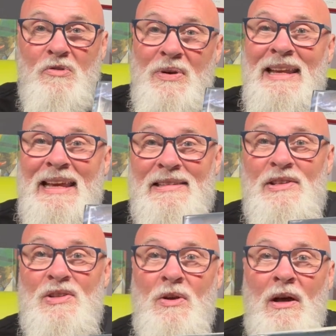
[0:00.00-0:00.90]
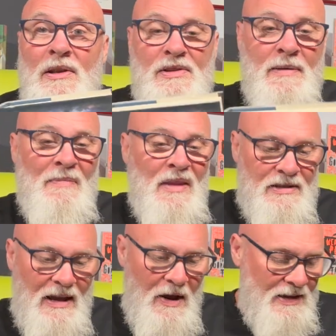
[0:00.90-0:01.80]
critics and scholars.
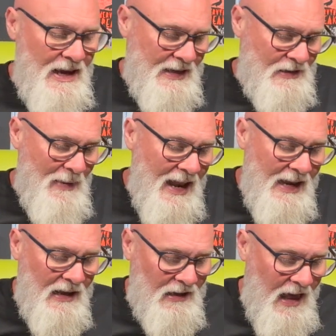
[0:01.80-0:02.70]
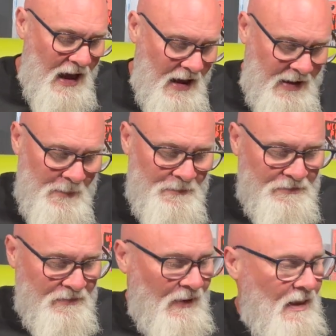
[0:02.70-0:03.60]
So yes, Manning Clark,
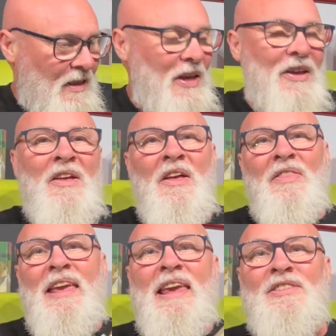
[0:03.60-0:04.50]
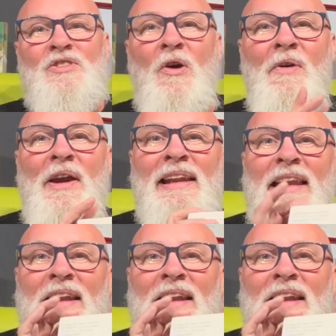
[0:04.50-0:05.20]
the historian in